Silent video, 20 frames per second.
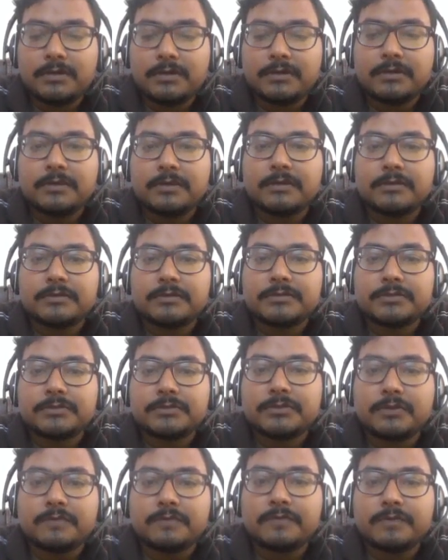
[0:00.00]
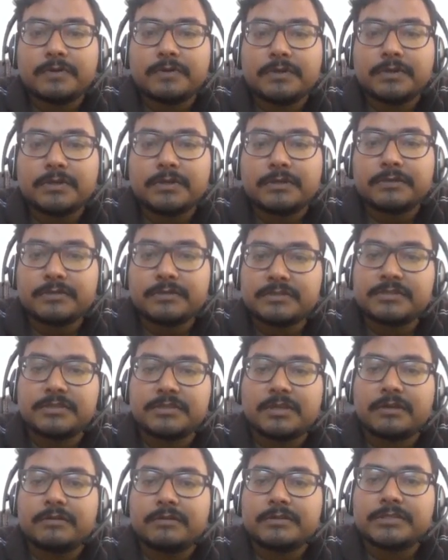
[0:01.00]
list of this is our
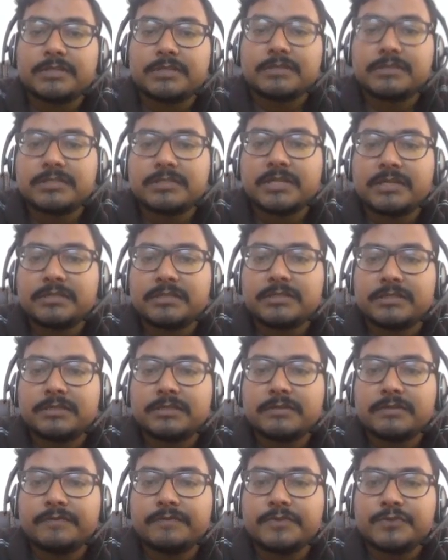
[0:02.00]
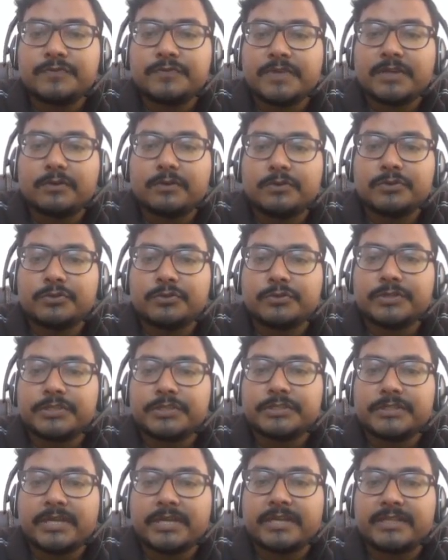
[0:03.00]
result set, which we are going to
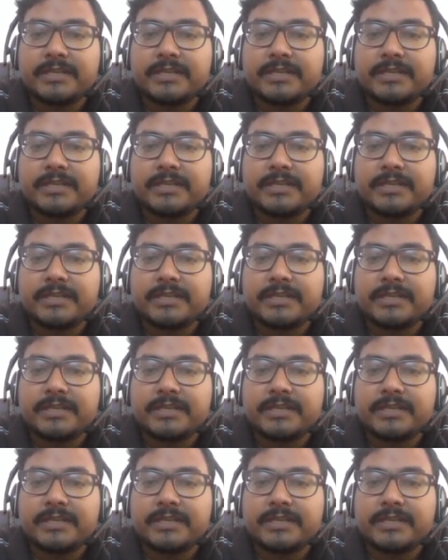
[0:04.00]
return at the